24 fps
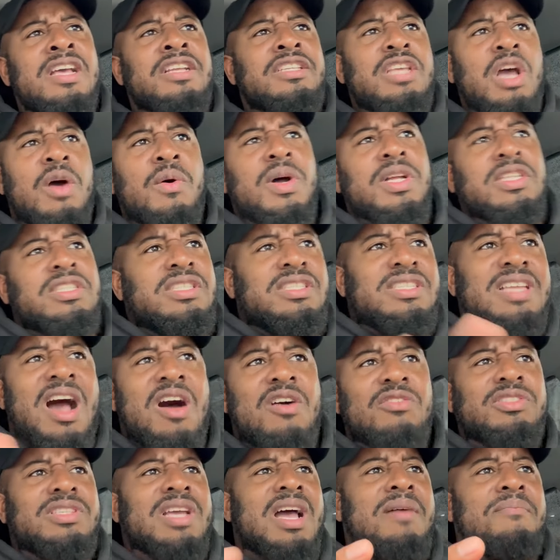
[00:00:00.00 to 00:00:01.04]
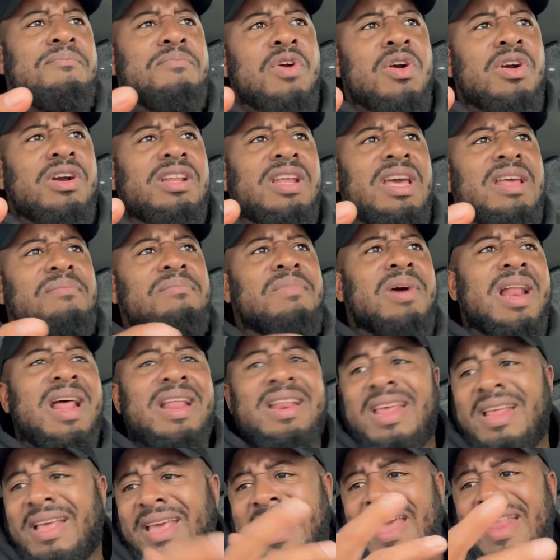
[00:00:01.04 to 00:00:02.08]
towards downtown Brooklyn, but I
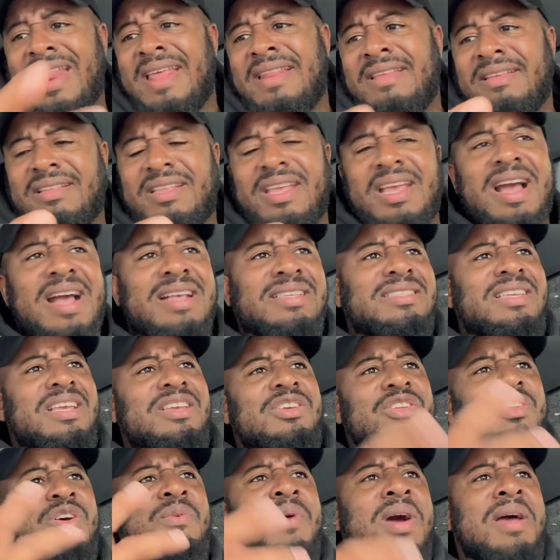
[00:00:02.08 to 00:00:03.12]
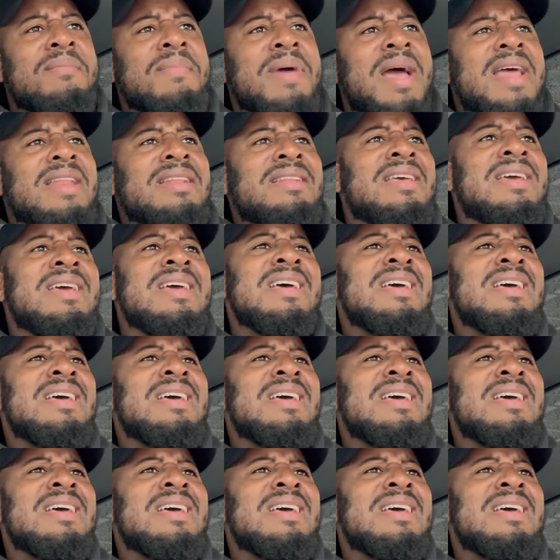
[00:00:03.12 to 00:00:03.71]
didn't get anything. I said, you know what, man?